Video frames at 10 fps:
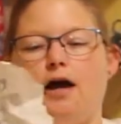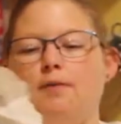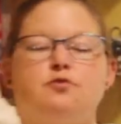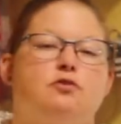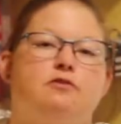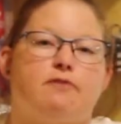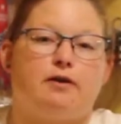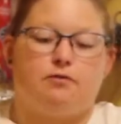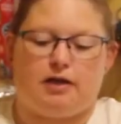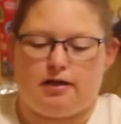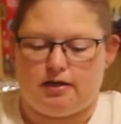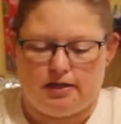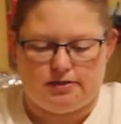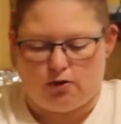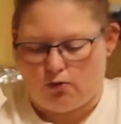I'm totally fine with that.
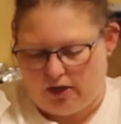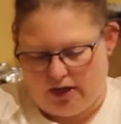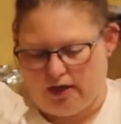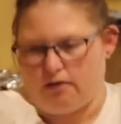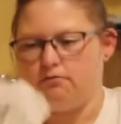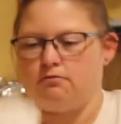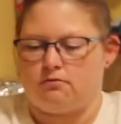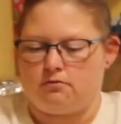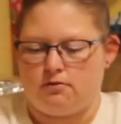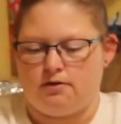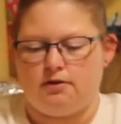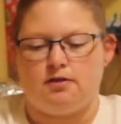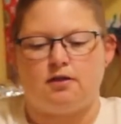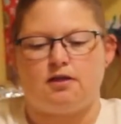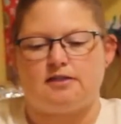It's okay.
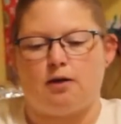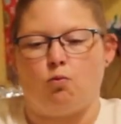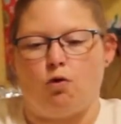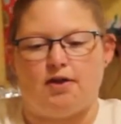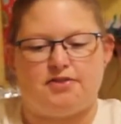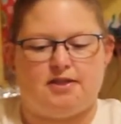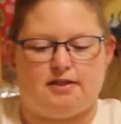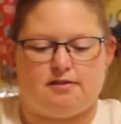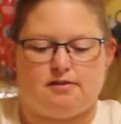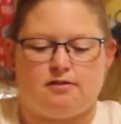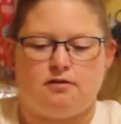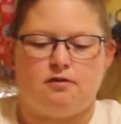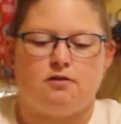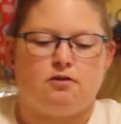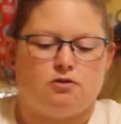Because I want this
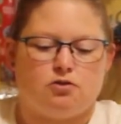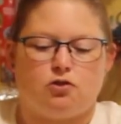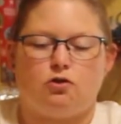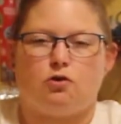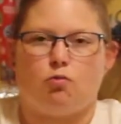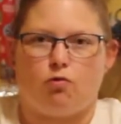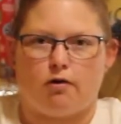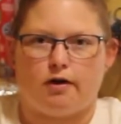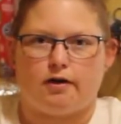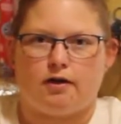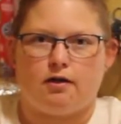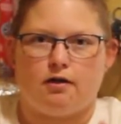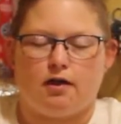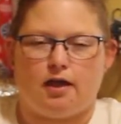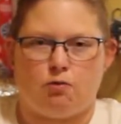to look worn
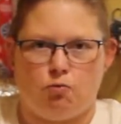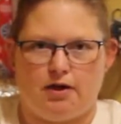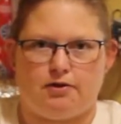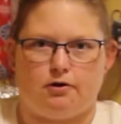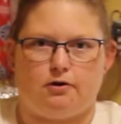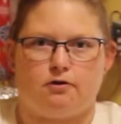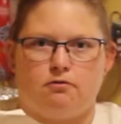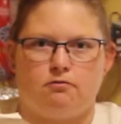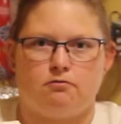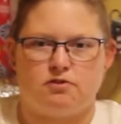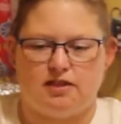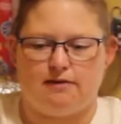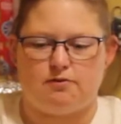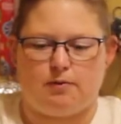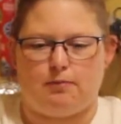and weathered to
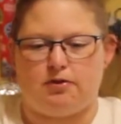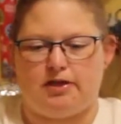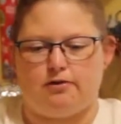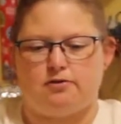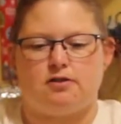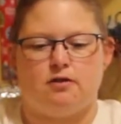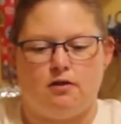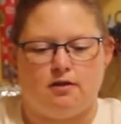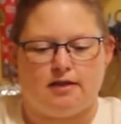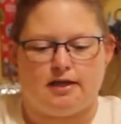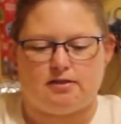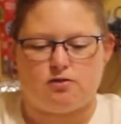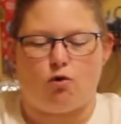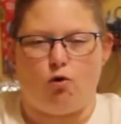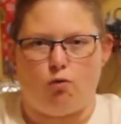give to my players. That is
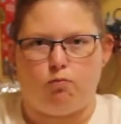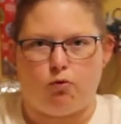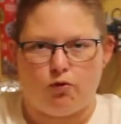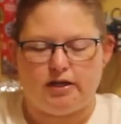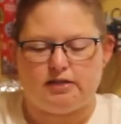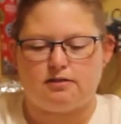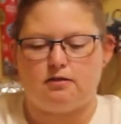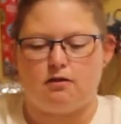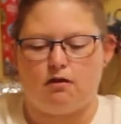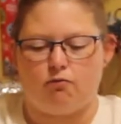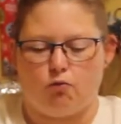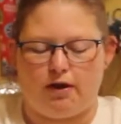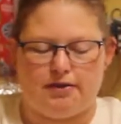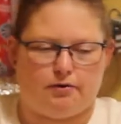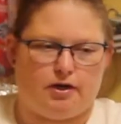the whole point of
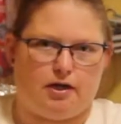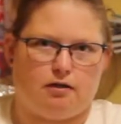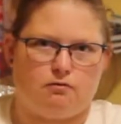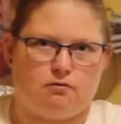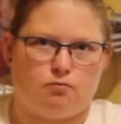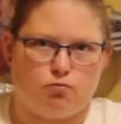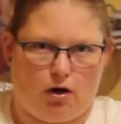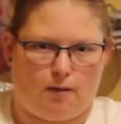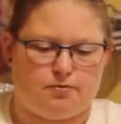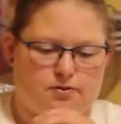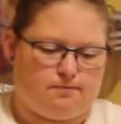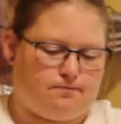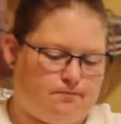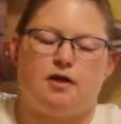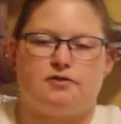weathering props.
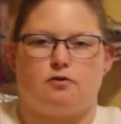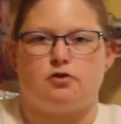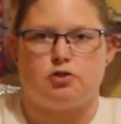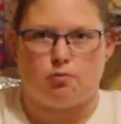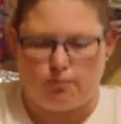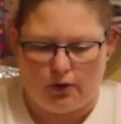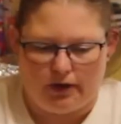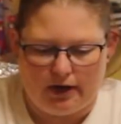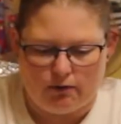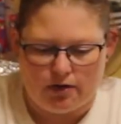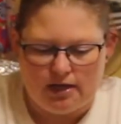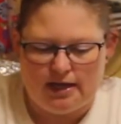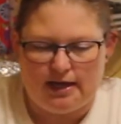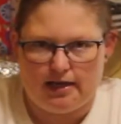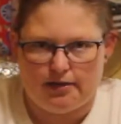As long as you don't burn out
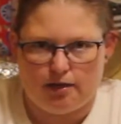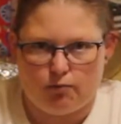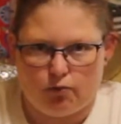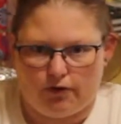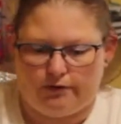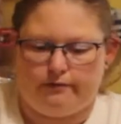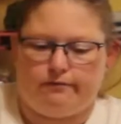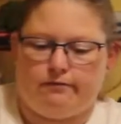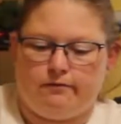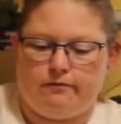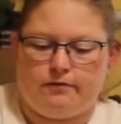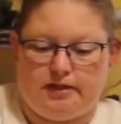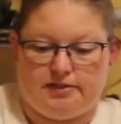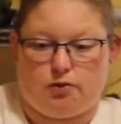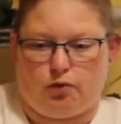anything important,
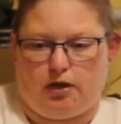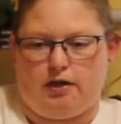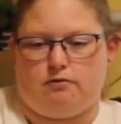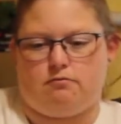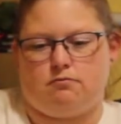it's okay.